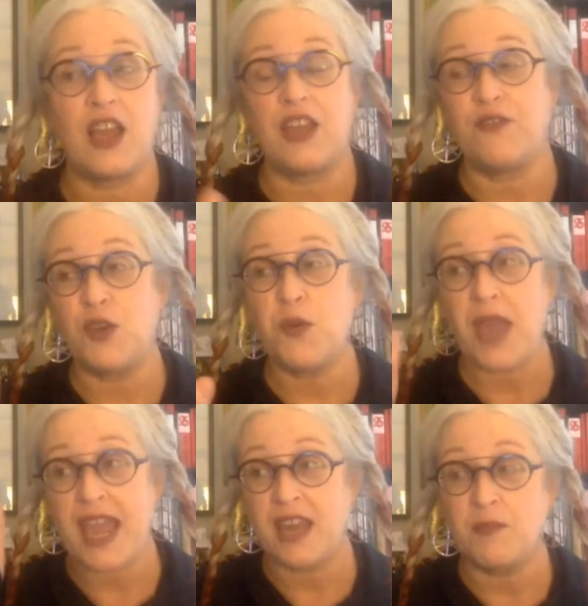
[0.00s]
If you
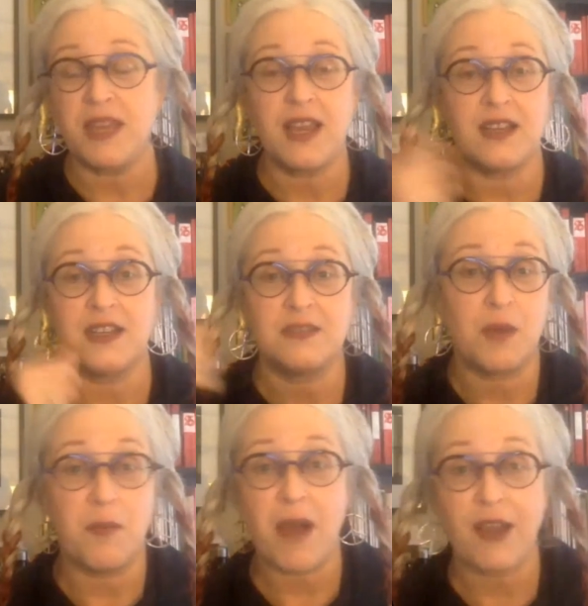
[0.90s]
hand me
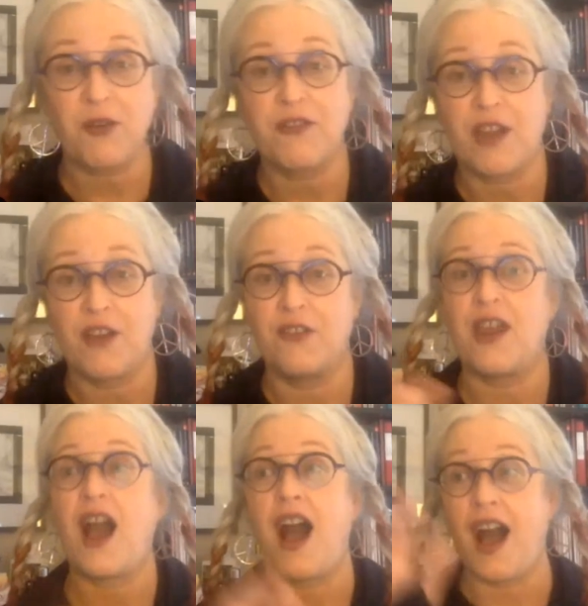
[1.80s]
a microphone,
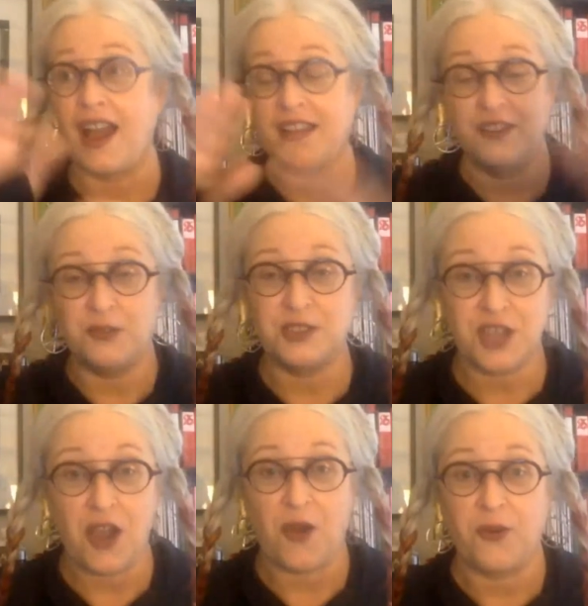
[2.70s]
I can do a
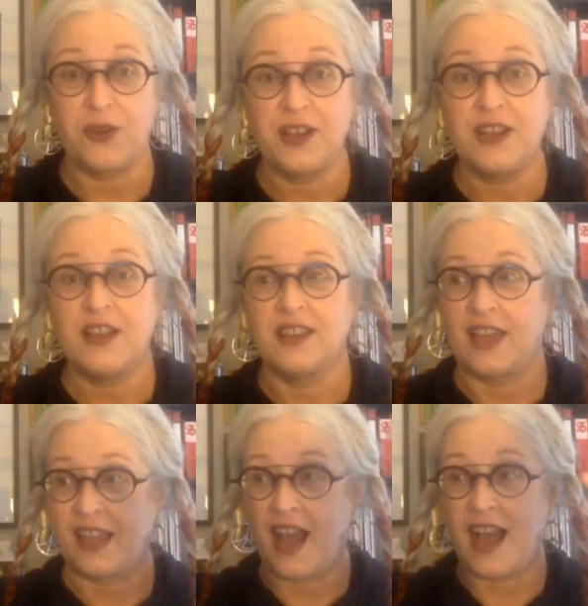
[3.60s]
show.
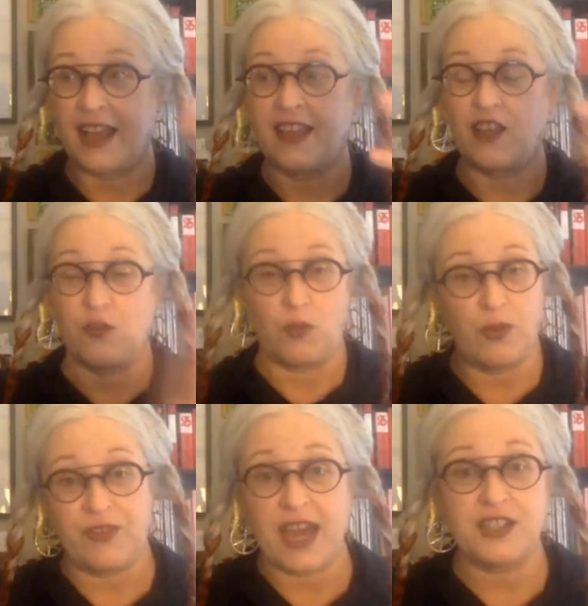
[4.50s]
Like got a
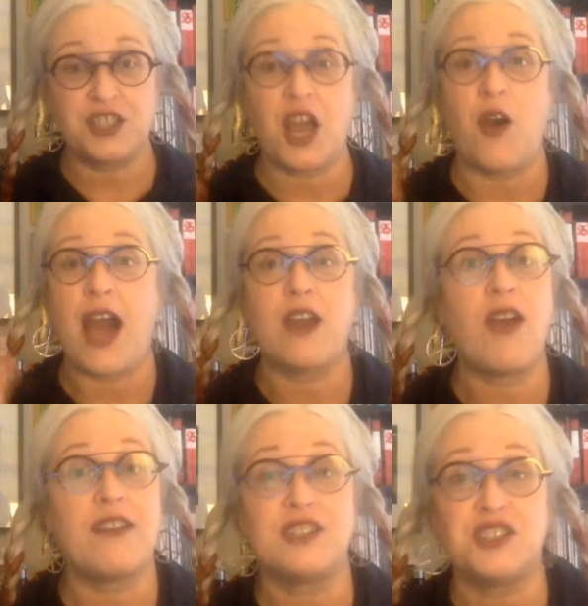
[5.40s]
show. I
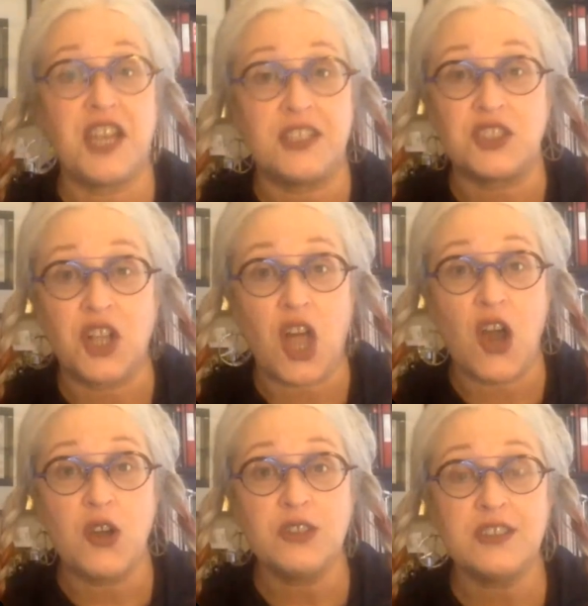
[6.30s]
don't have to change
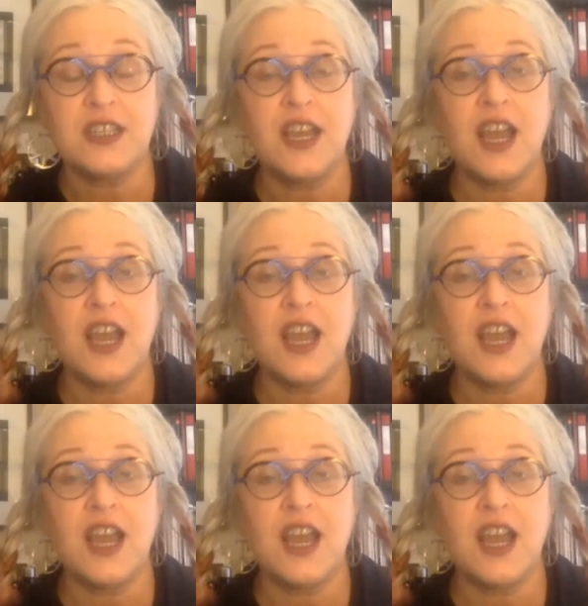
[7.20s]
clothes.